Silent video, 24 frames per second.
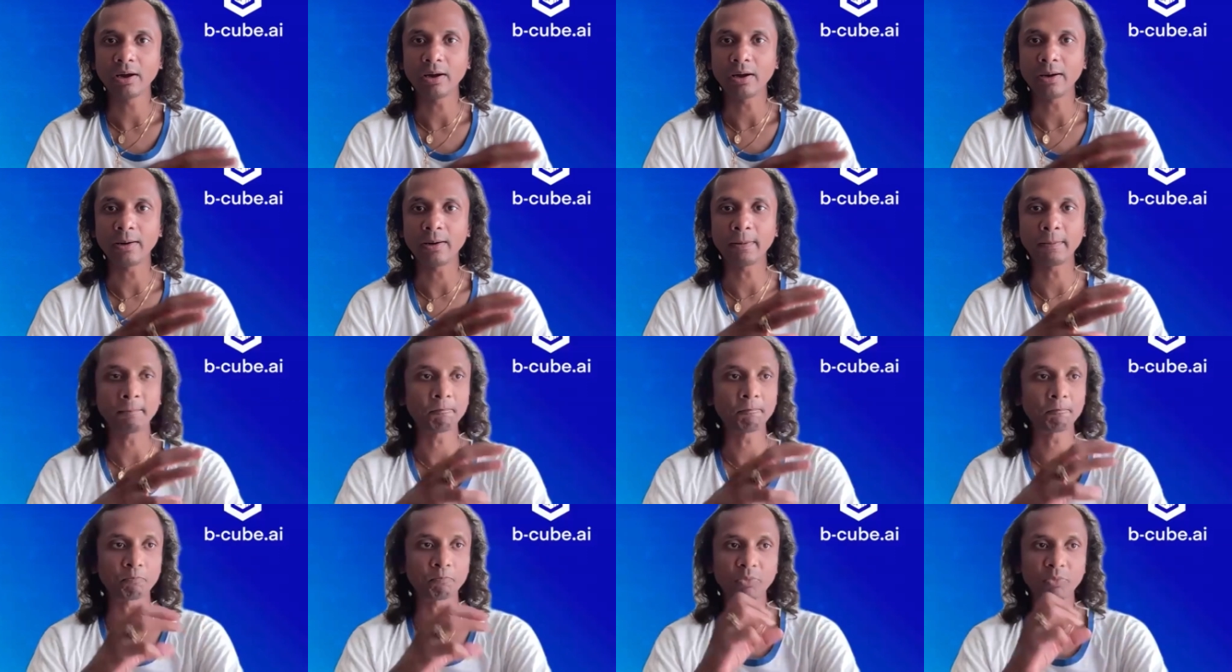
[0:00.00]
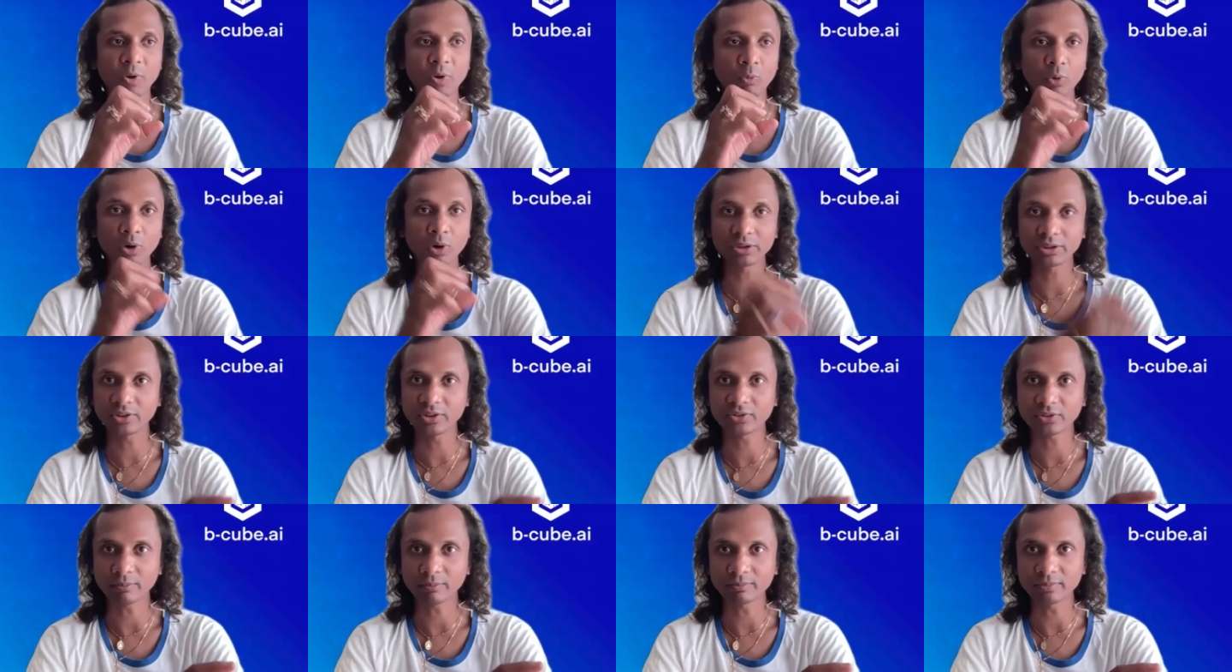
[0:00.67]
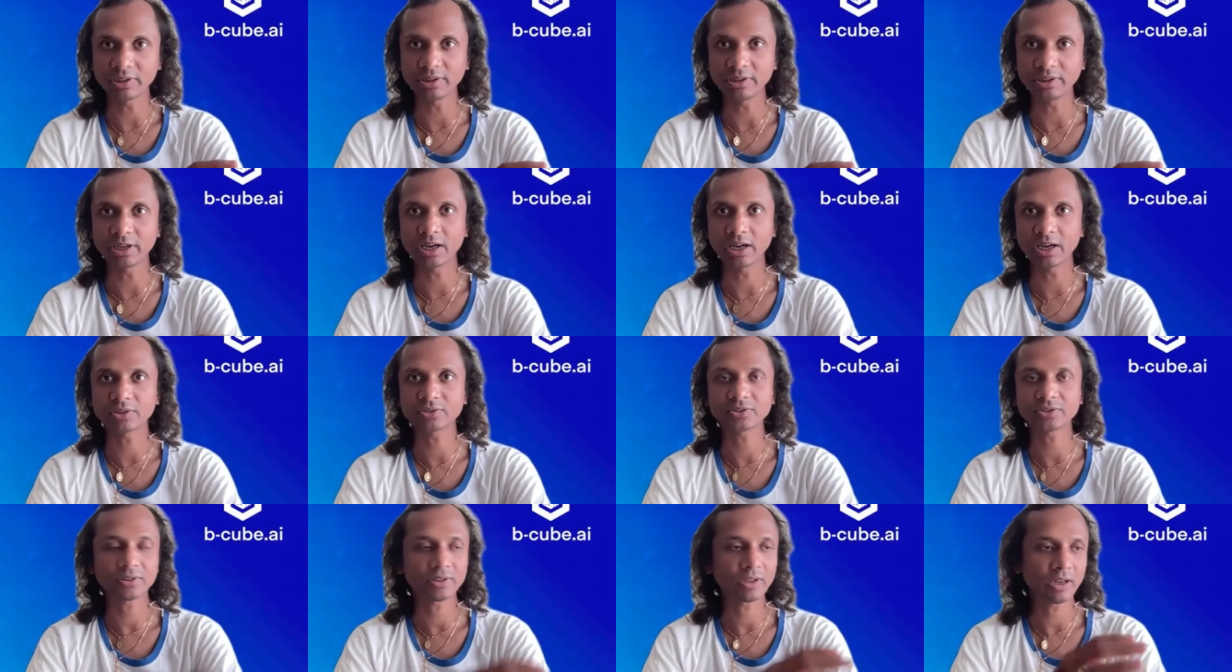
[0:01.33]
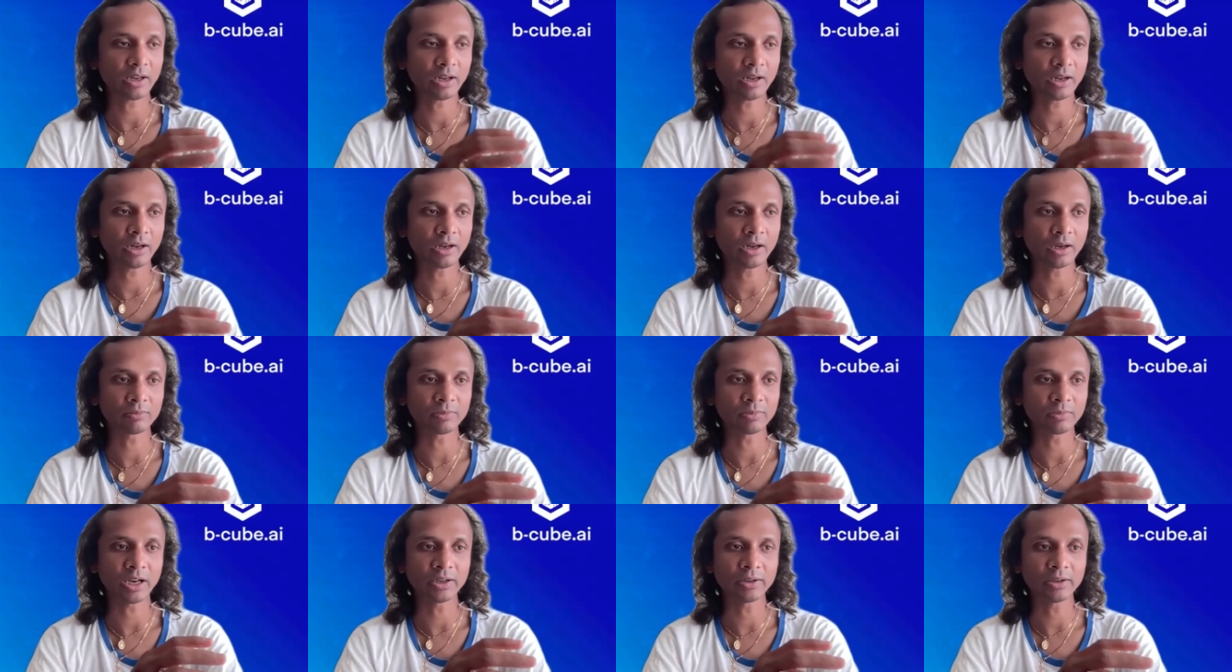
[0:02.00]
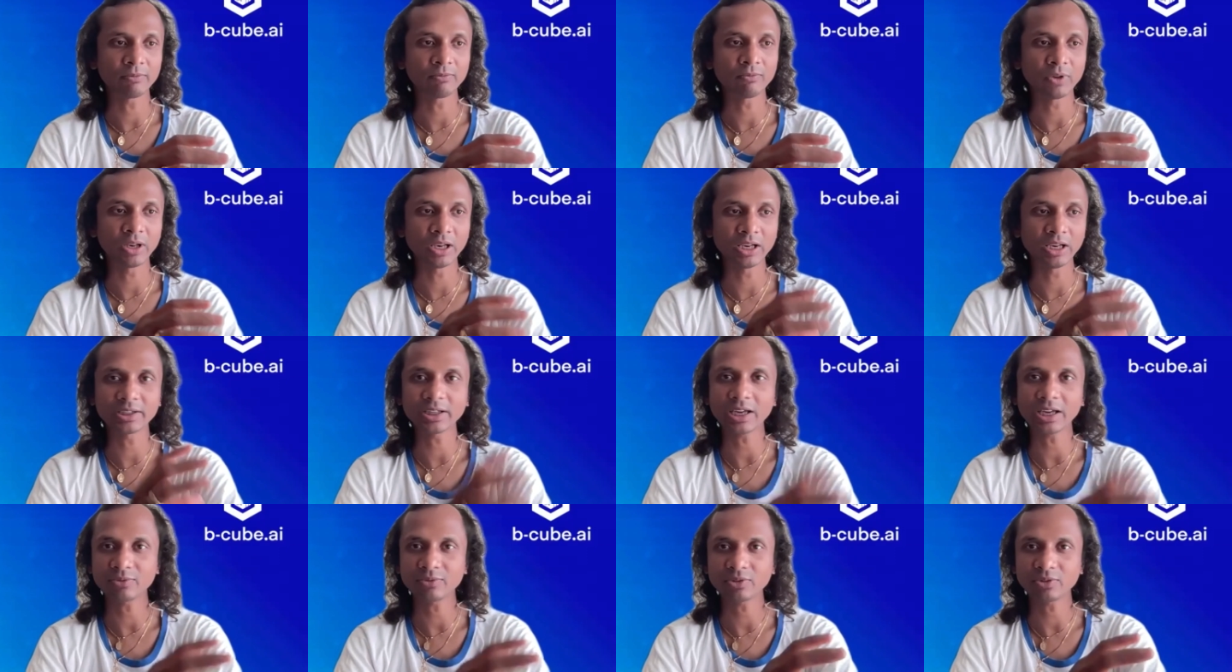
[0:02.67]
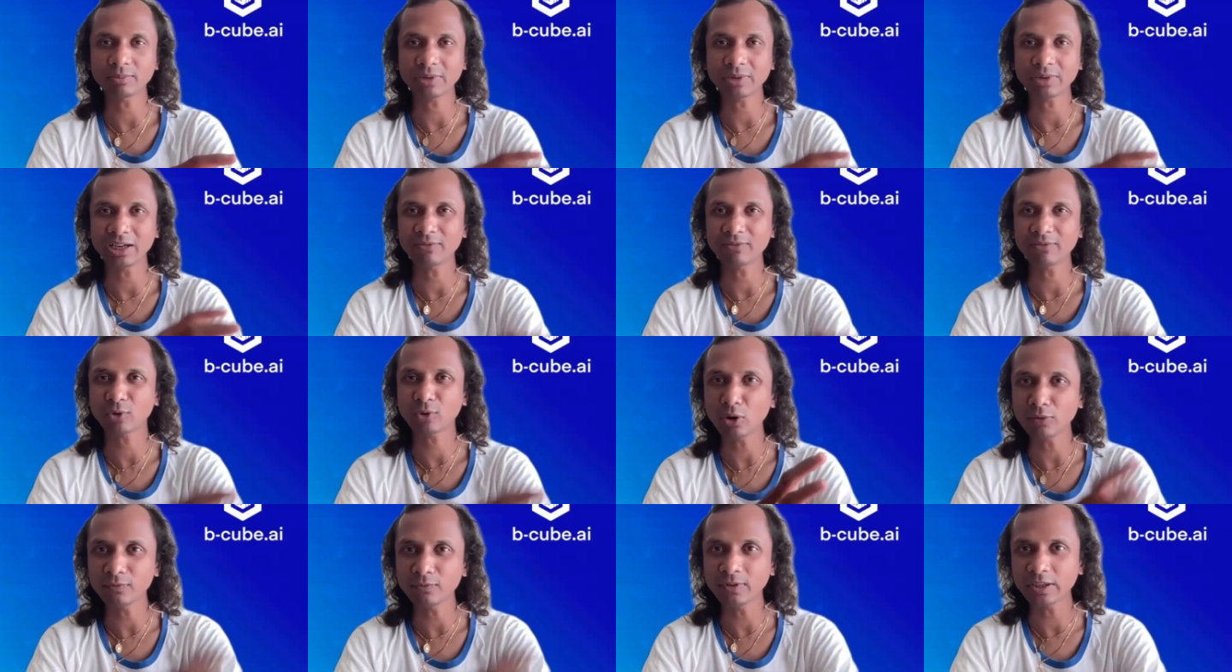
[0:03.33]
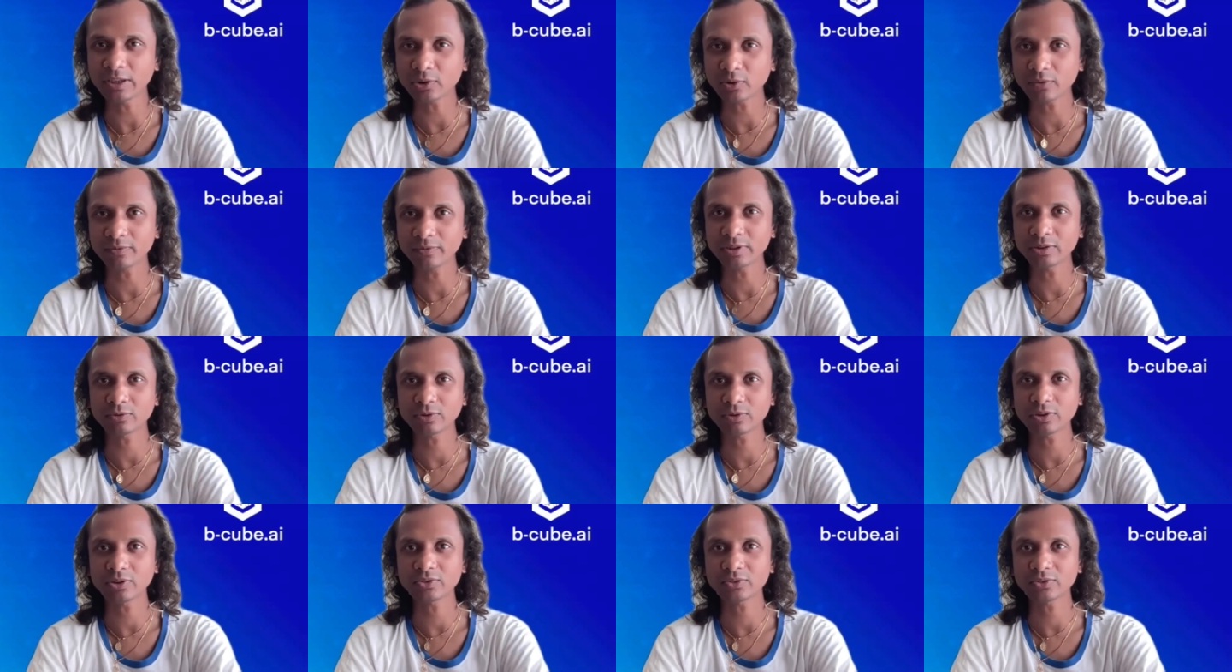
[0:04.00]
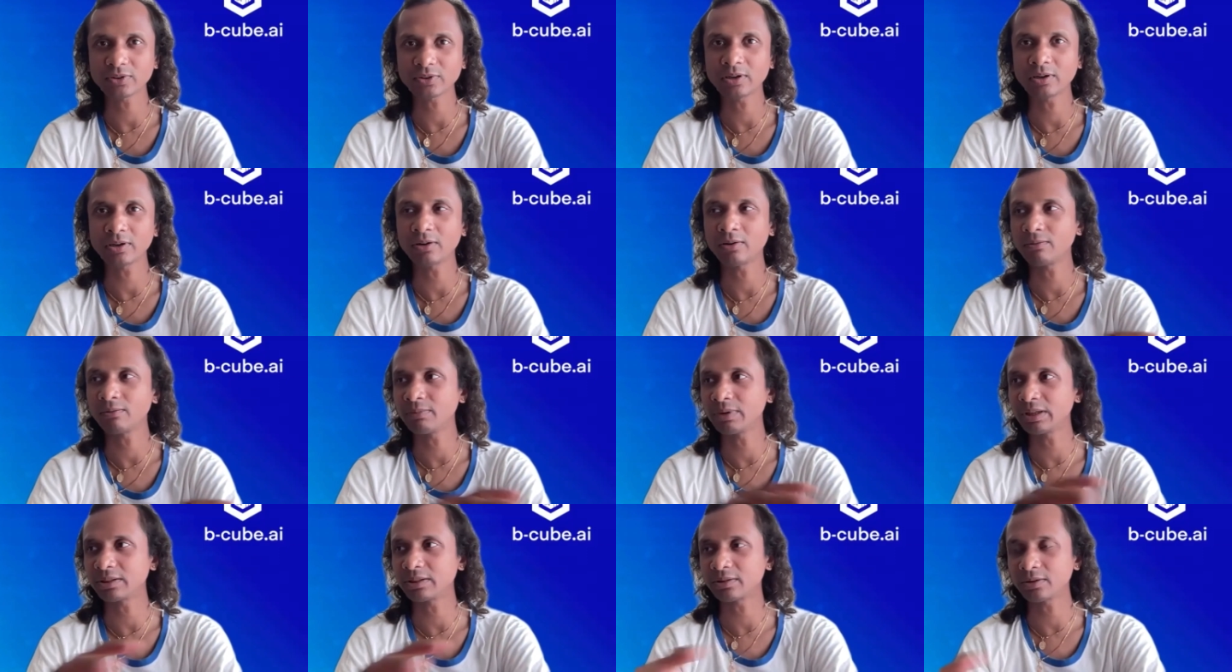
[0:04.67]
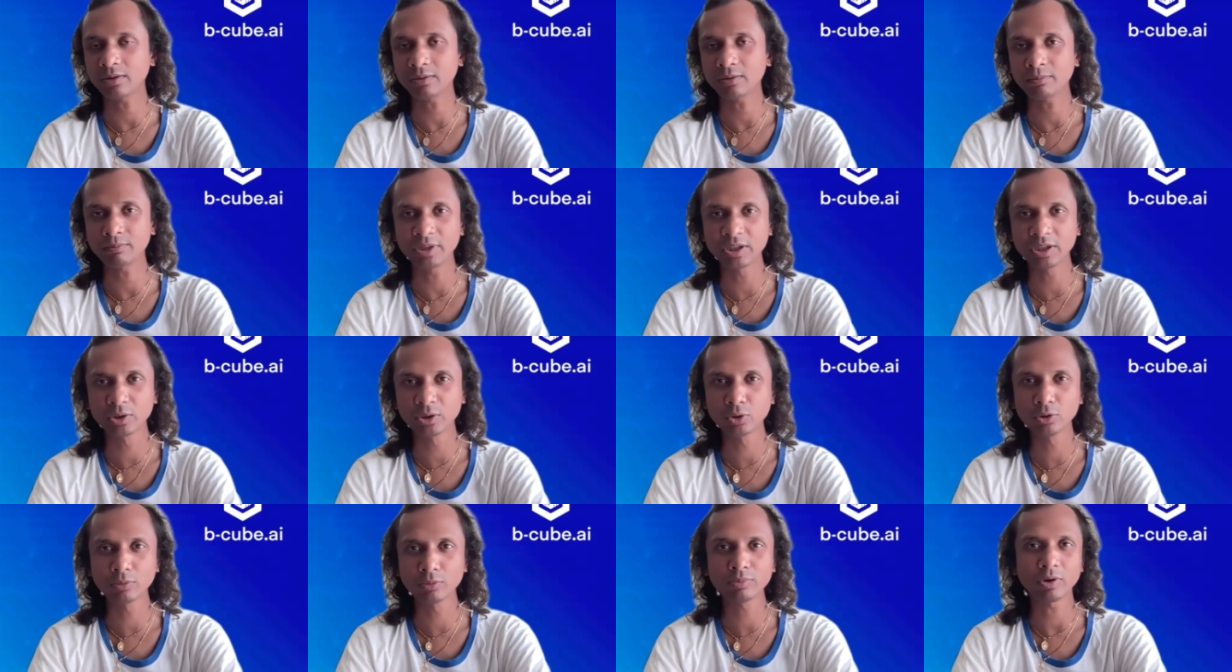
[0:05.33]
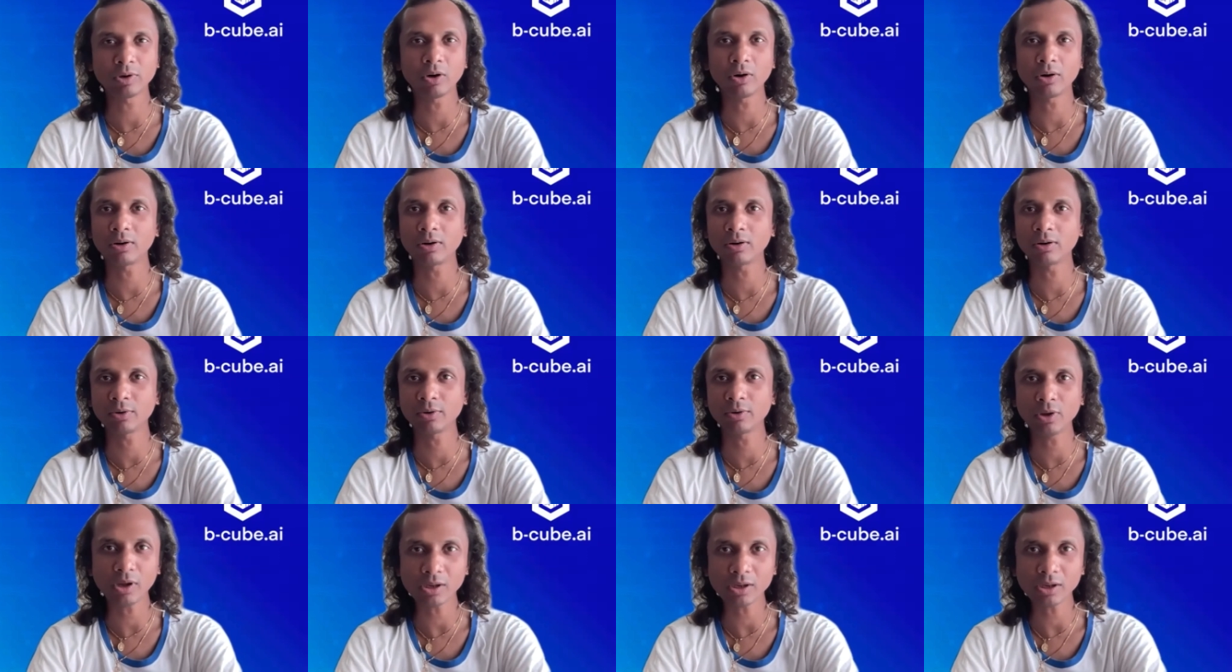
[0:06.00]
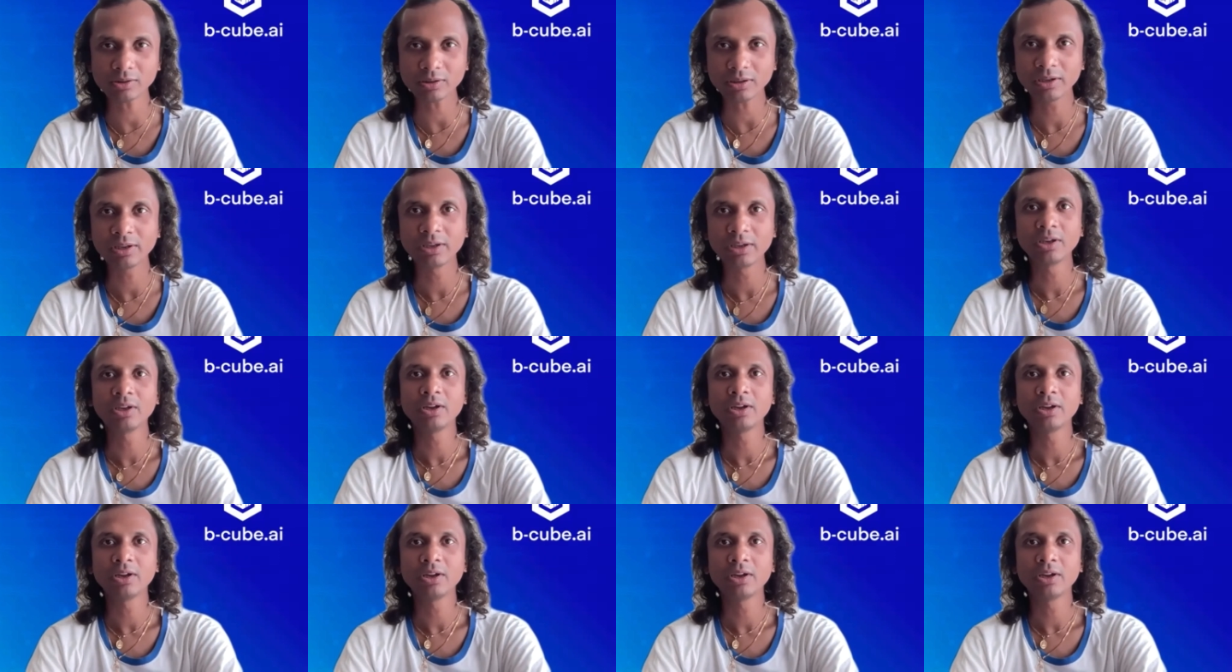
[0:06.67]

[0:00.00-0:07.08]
um, what this company does uh, and will it have some kind of conflict of interest uh, with uh, bcube or not